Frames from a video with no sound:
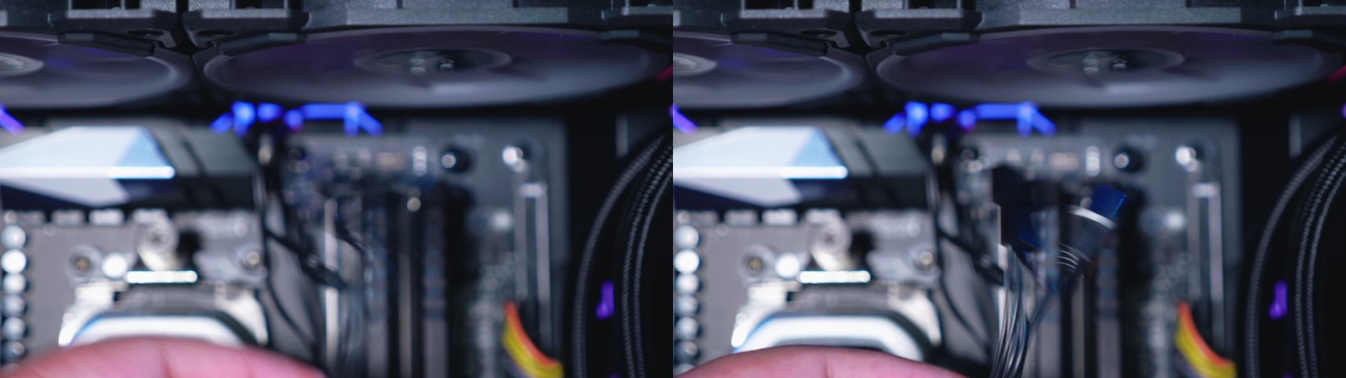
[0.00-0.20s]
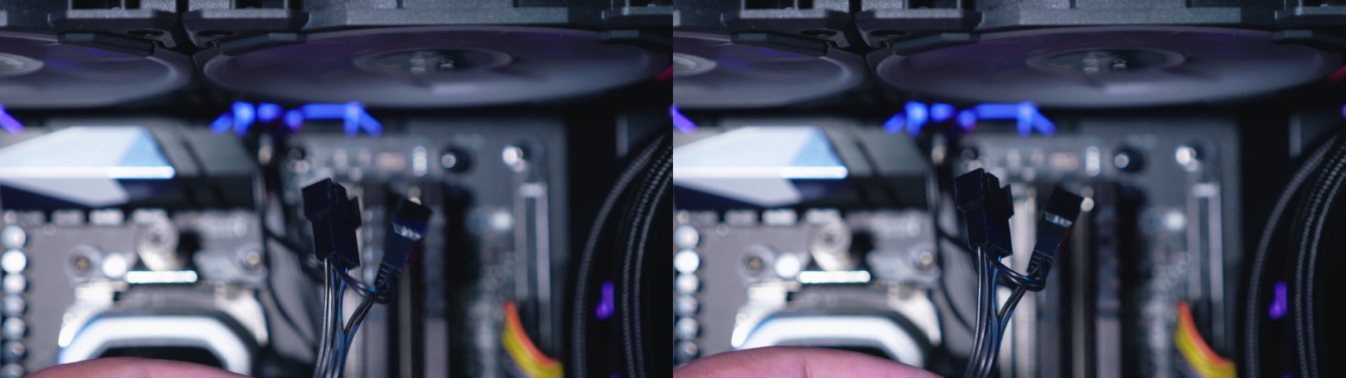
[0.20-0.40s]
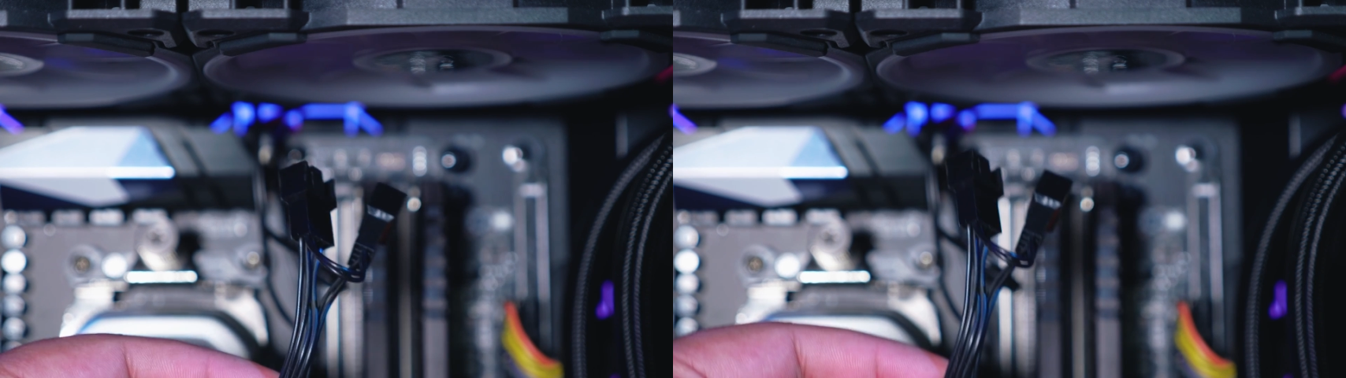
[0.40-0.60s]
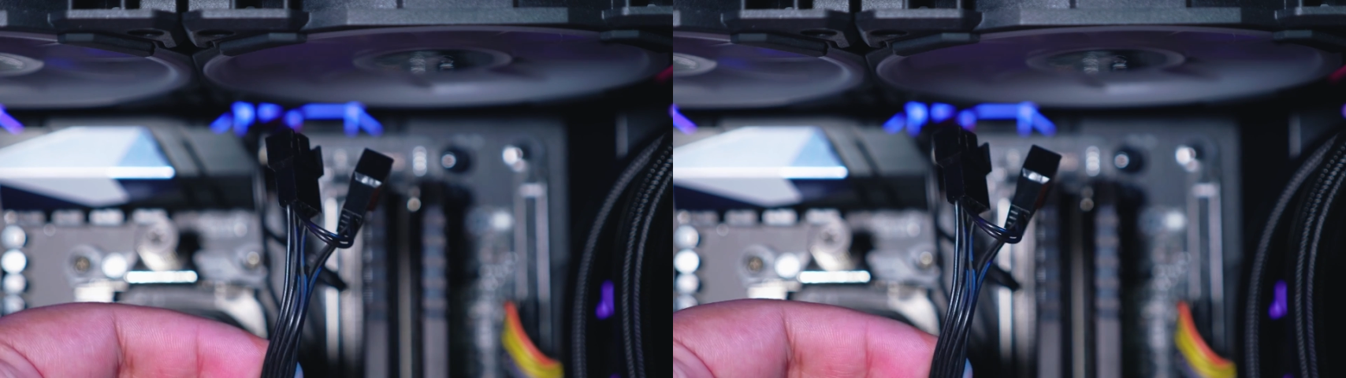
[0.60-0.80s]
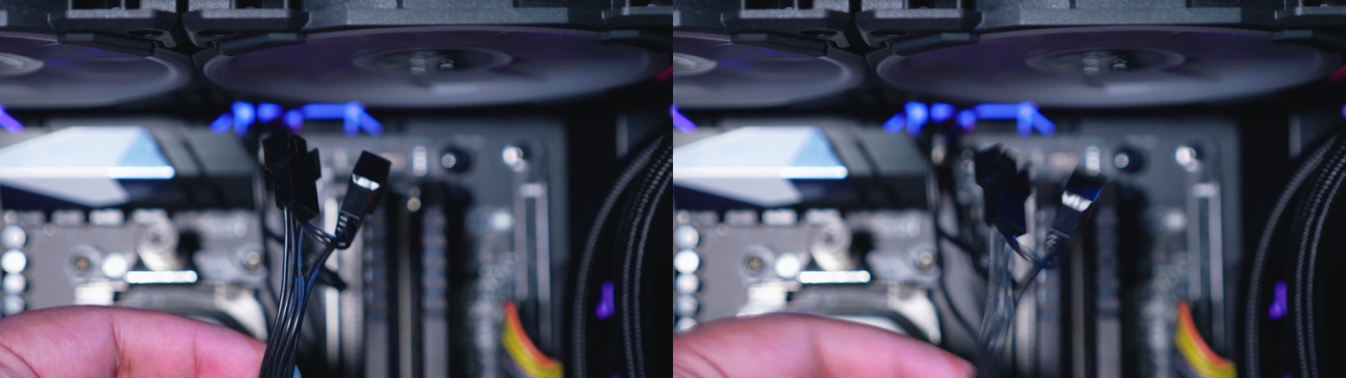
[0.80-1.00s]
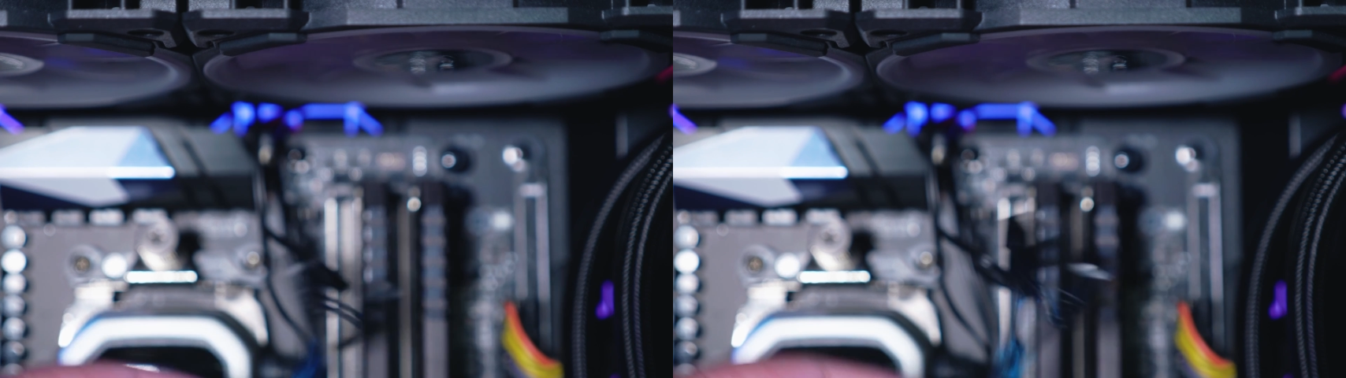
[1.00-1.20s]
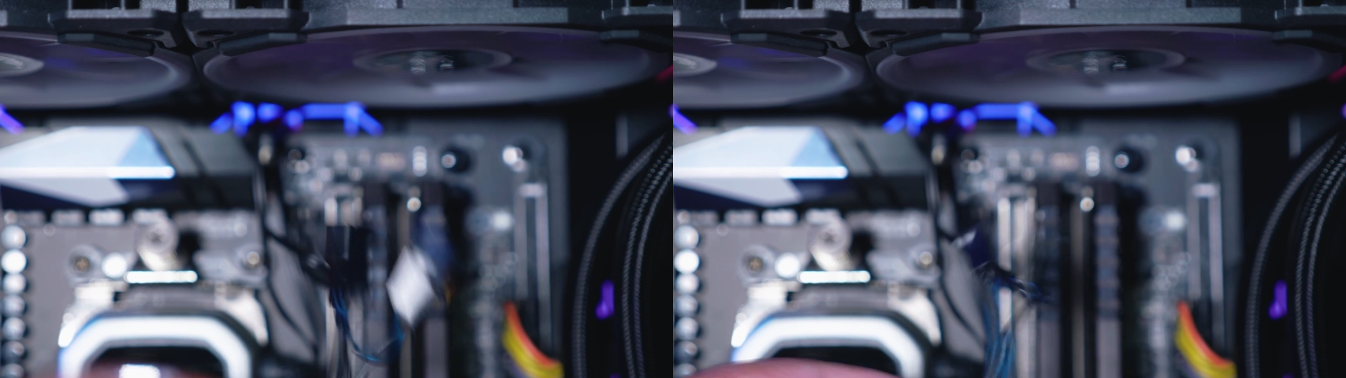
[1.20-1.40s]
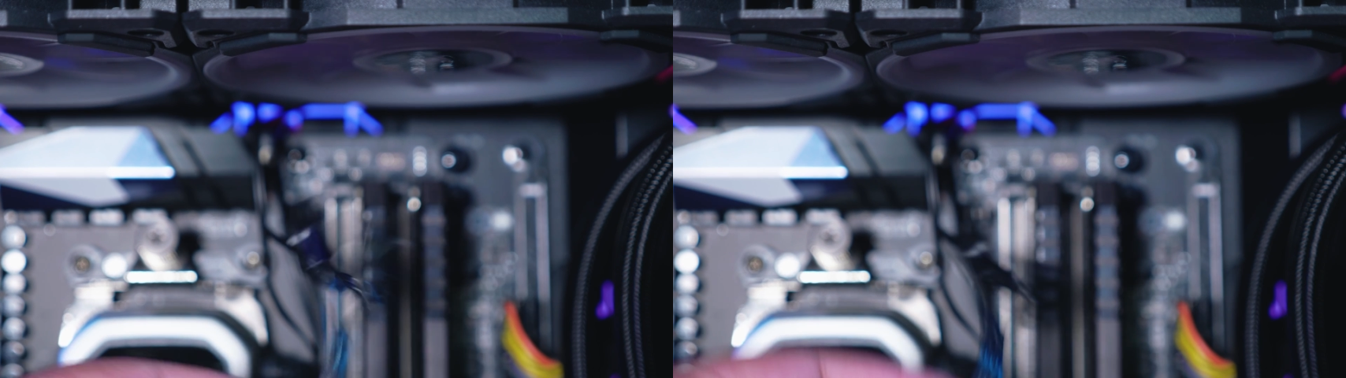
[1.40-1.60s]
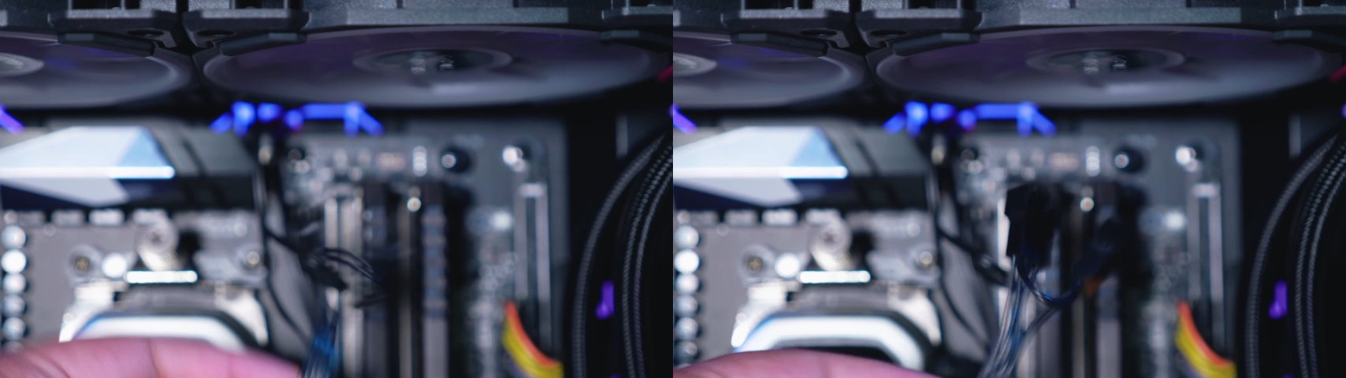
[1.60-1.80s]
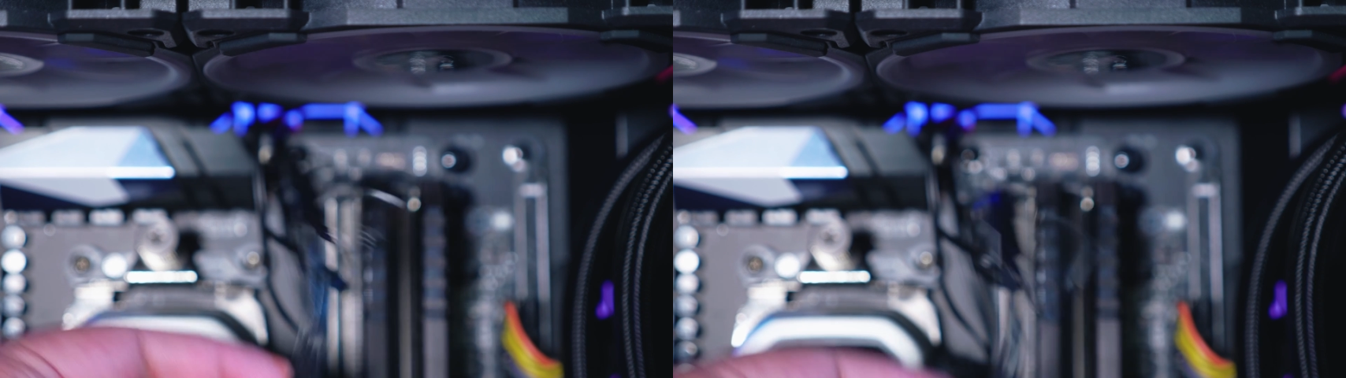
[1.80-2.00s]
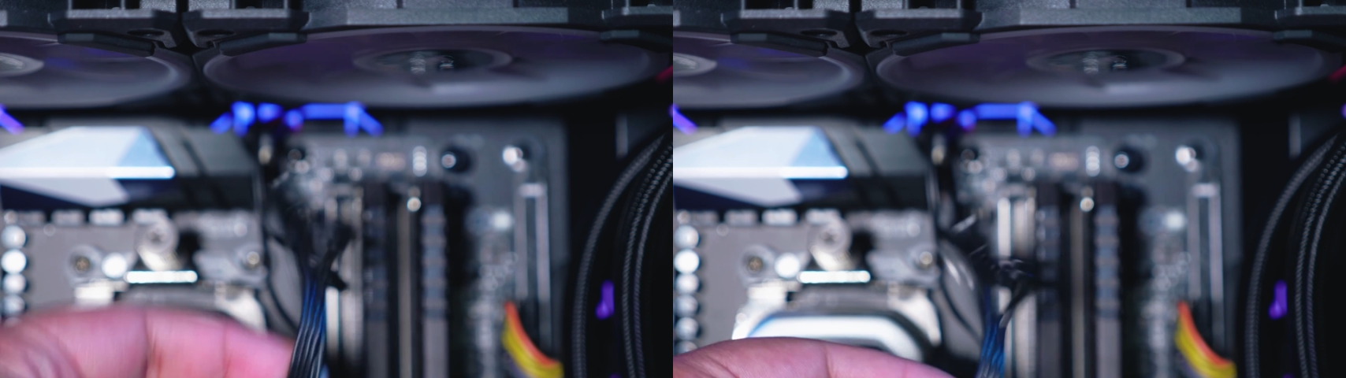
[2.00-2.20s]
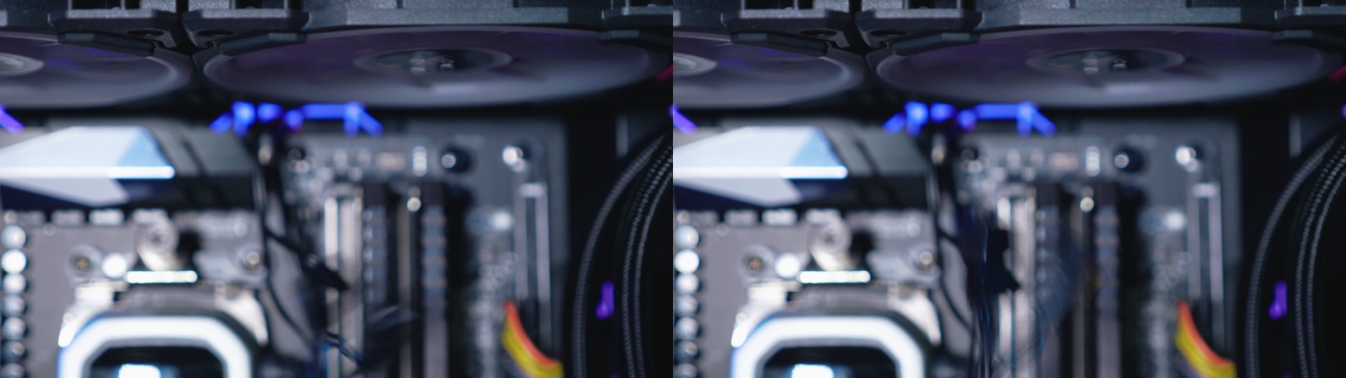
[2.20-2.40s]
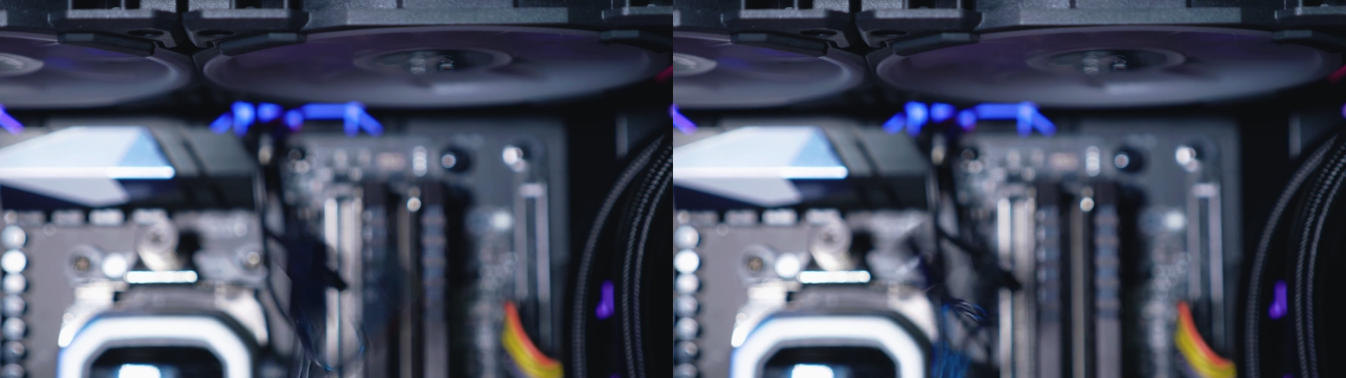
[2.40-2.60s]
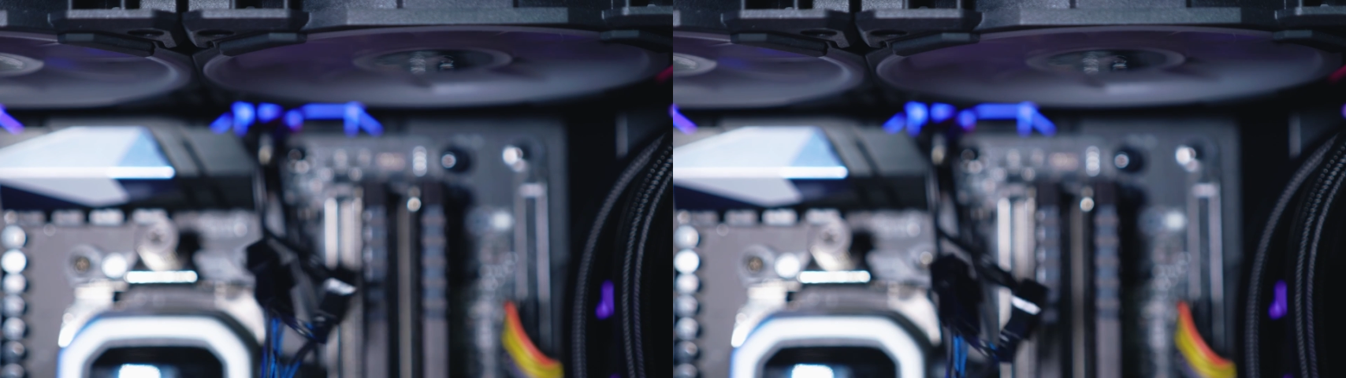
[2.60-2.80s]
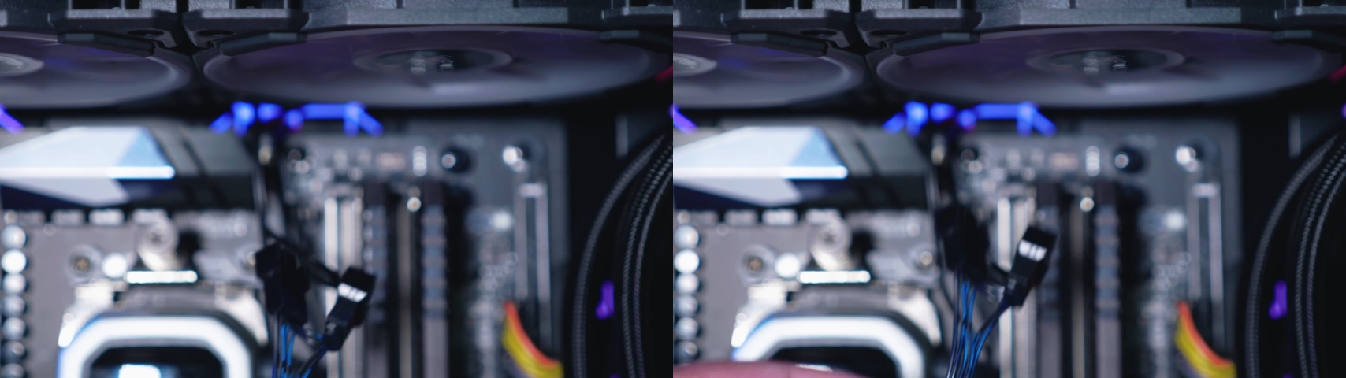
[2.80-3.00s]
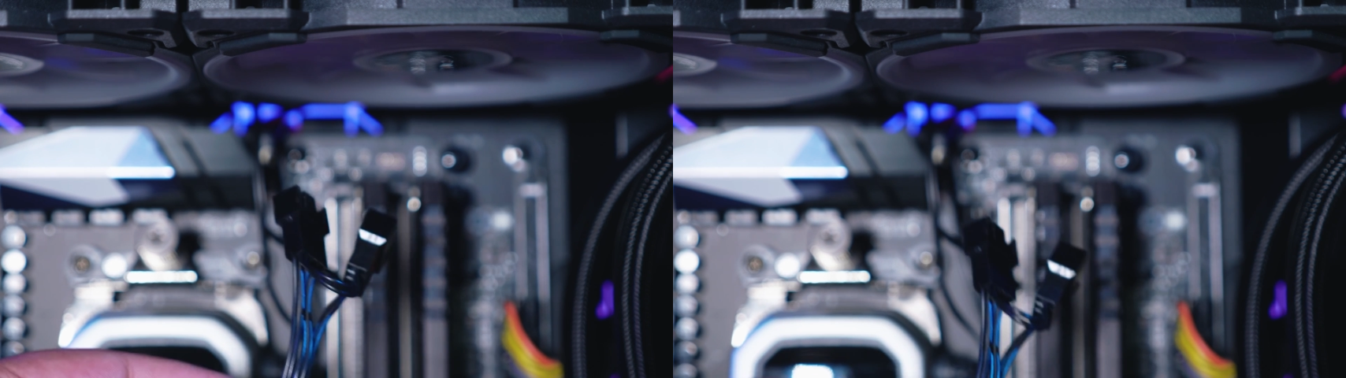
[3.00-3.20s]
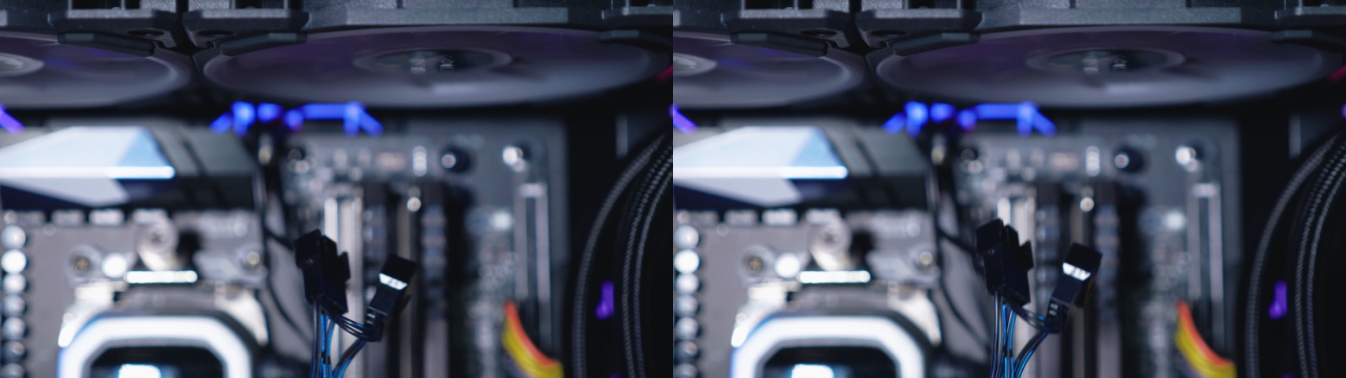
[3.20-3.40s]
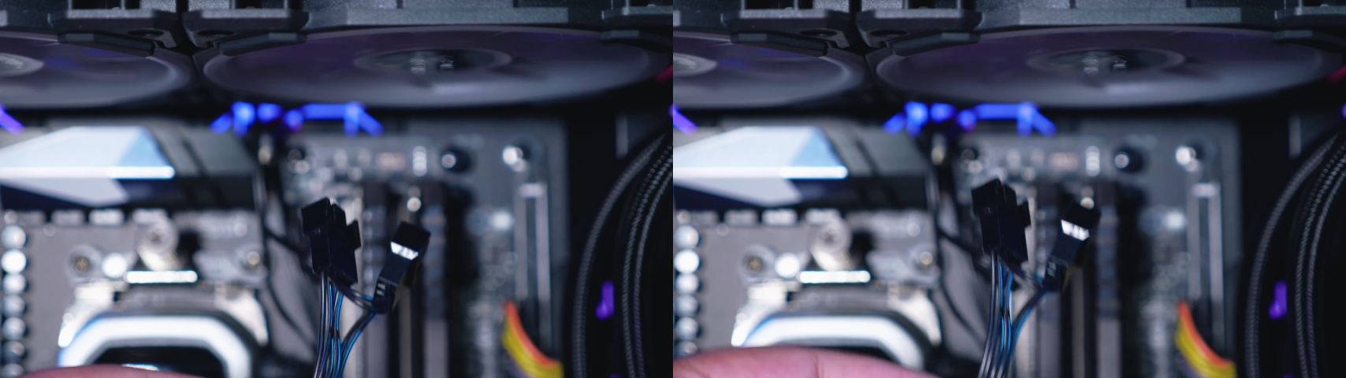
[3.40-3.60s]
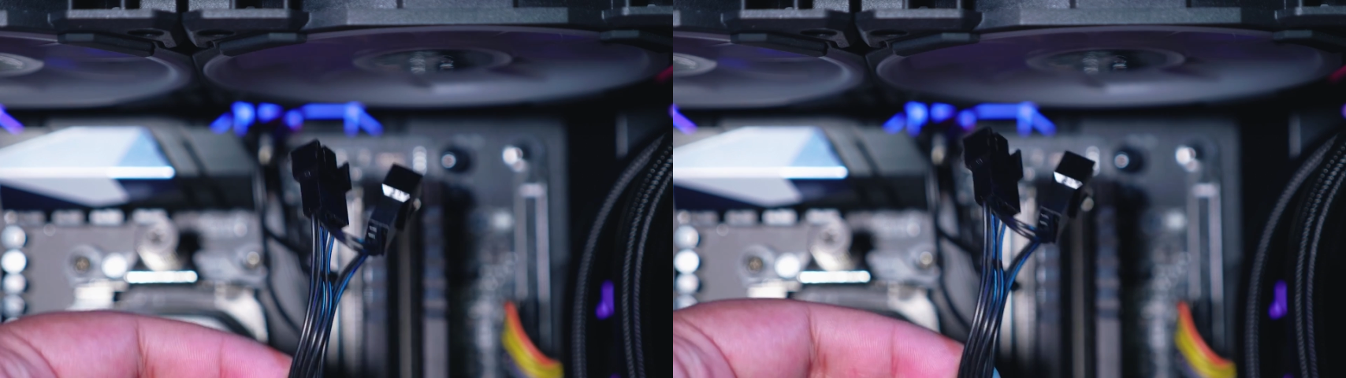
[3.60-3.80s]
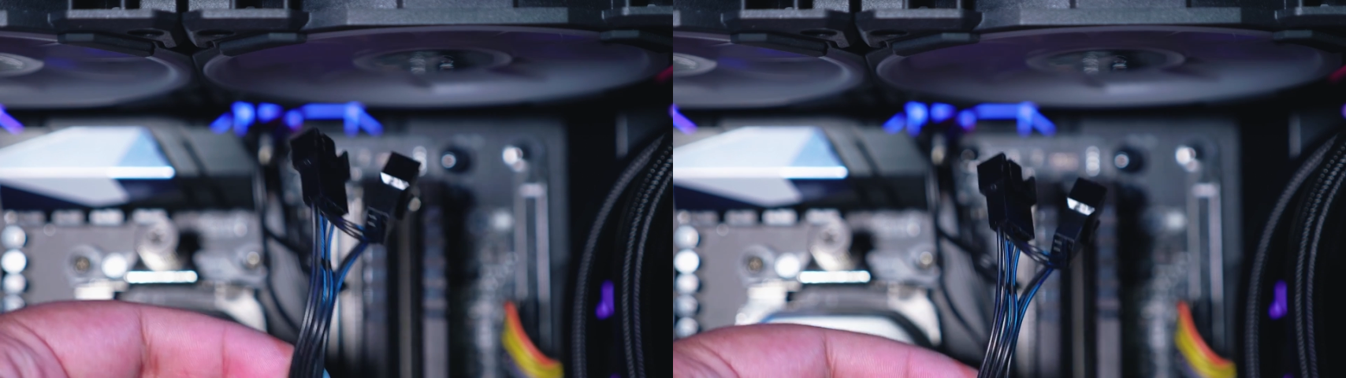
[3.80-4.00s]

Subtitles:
(no speaker visible)